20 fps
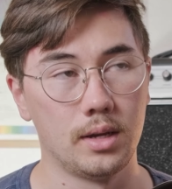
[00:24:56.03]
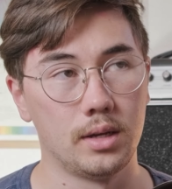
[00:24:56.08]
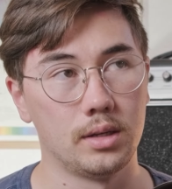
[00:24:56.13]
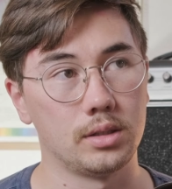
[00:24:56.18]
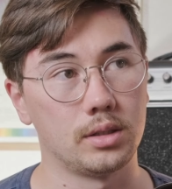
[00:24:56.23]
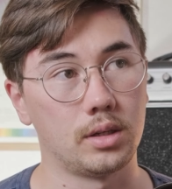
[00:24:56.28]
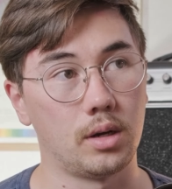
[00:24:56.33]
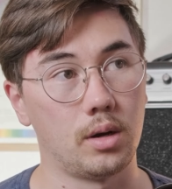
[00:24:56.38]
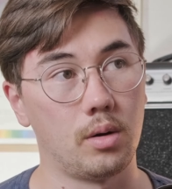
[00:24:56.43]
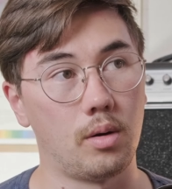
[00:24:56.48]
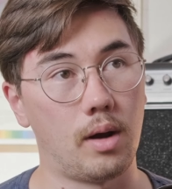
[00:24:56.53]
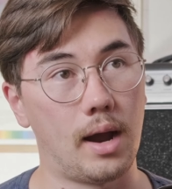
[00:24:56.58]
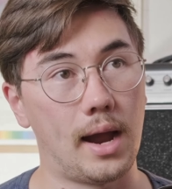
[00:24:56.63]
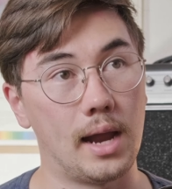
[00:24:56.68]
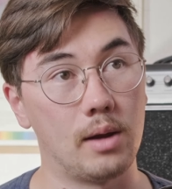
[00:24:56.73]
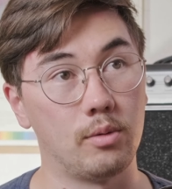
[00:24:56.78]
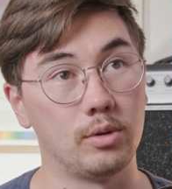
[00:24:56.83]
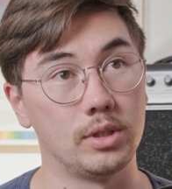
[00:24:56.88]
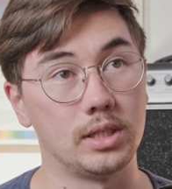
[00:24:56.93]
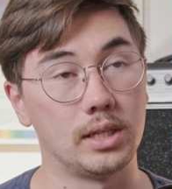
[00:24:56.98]
So
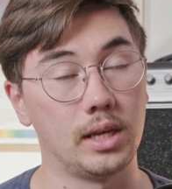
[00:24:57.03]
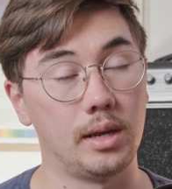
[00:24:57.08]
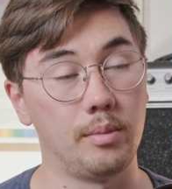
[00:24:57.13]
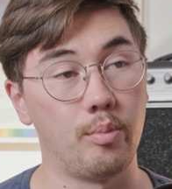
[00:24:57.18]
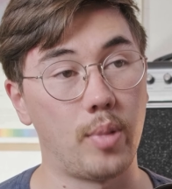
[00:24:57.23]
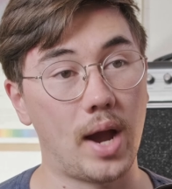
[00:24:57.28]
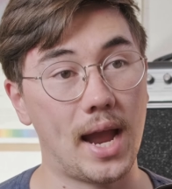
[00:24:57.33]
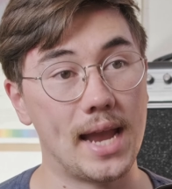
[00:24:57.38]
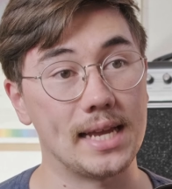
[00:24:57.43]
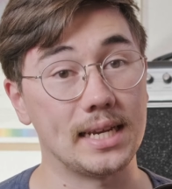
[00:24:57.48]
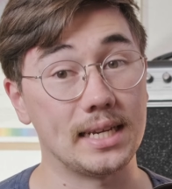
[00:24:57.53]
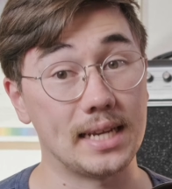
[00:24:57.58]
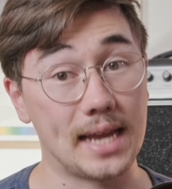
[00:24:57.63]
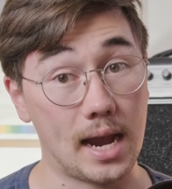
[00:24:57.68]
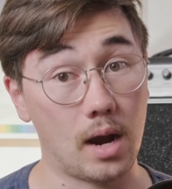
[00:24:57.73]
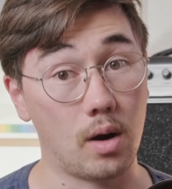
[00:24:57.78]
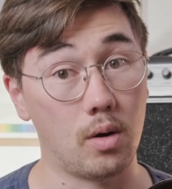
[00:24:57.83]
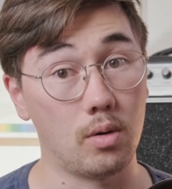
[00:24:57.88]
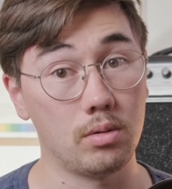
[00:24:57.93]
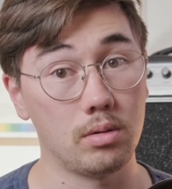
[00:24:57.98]
I would say buy it
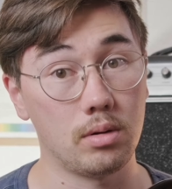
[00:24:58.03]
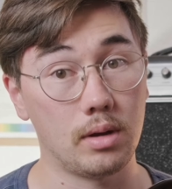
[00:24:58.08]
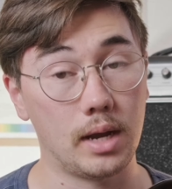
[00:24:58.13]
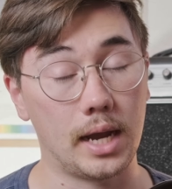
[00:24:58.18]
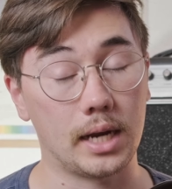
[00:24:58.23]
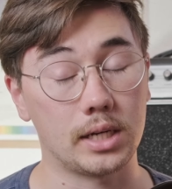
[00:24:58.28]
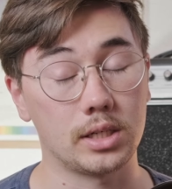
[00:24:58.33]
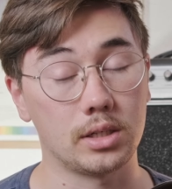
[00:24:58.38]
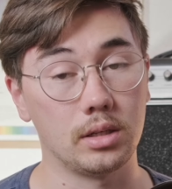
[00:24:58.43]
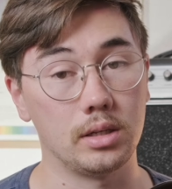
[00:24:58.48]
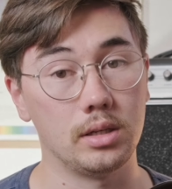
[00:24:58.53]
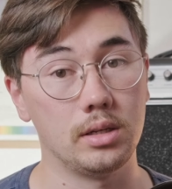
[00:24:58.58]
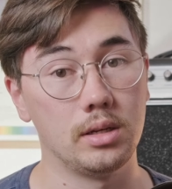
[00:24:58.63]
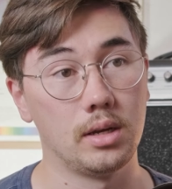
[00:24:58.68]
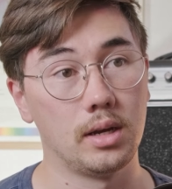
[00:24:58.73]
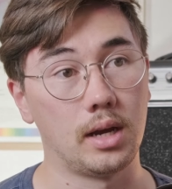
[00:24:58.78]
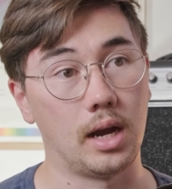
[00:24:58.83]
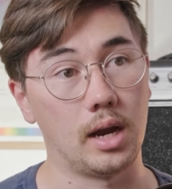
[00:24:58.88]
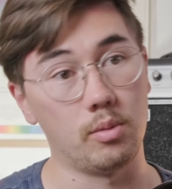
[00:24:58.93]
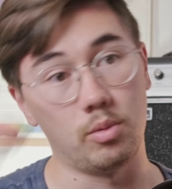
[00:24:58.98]
now, actually.
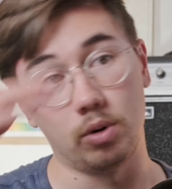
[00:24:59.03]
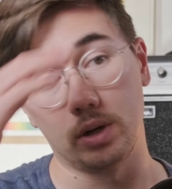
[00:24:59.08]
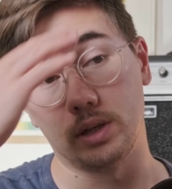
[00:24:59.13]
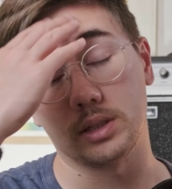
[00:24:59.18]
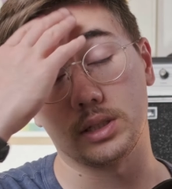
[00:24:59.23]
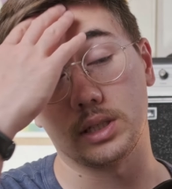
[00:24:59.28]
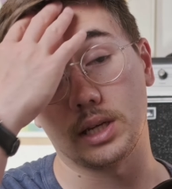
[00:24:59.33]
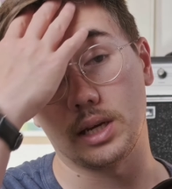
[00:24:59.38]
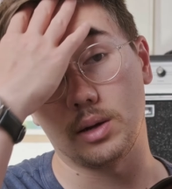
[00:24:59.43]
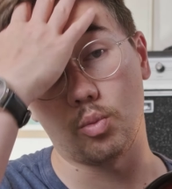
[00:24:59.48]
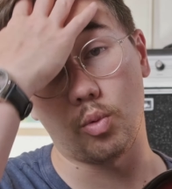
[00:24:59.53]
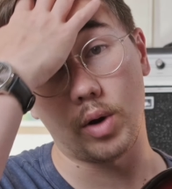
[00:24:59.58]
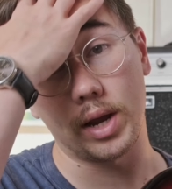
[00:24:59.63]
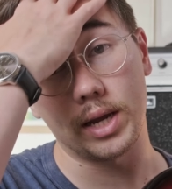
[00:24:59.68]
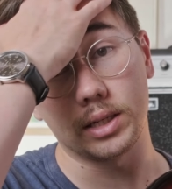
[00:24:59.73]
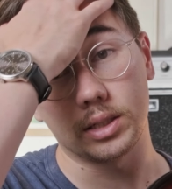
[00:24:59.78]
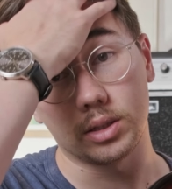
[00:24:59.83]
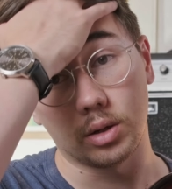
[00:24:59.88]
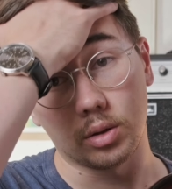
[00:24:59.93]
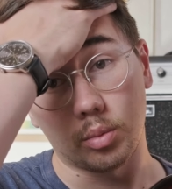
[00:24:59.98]
I wouldn't say
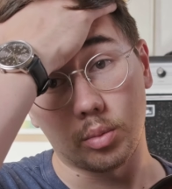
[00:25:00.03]
wait till the